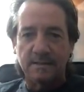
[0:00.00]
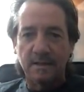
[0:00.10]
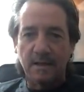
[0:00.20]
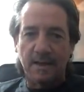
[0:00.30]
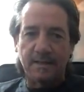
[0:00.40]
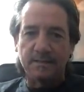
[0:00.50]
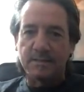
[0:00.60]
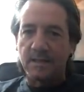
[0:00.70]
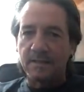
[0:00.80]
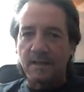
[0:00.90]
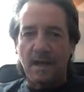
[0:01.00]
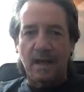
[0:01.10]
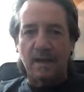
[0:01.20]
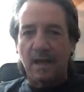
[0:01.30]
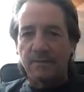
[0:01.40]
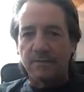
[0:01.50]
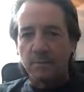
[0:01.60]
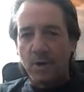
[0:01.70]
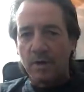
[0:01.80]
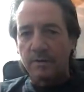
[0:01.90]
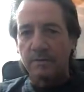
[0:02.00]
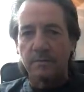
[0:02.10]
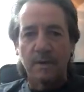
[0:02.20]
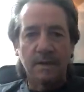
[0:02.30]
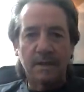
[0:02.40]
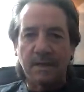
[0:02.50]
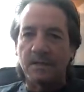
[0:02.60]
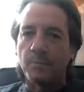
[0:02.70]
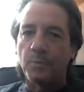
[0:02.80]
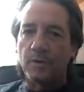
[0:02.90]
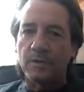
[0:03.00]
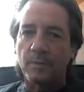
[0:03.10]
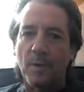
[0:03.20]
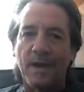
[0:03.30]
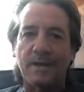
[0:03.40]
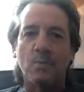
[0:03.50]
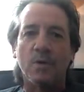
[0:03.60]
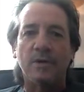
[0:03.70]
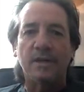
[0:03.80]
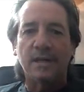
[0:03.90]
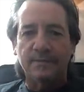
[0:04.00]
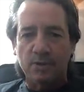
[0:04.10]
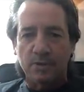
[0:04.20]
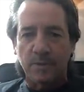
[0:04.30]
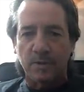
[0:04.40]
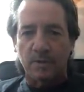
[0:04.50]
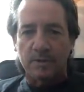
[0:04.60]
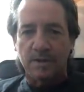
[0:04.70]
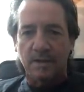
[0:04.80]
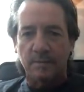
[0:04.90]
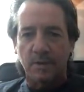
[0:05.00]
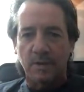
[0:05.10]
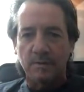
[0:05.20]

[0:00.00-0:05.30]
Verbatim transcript: I can tell you, Alvin Martin getting the ball at the back and wanting to give it to me all the time, you know?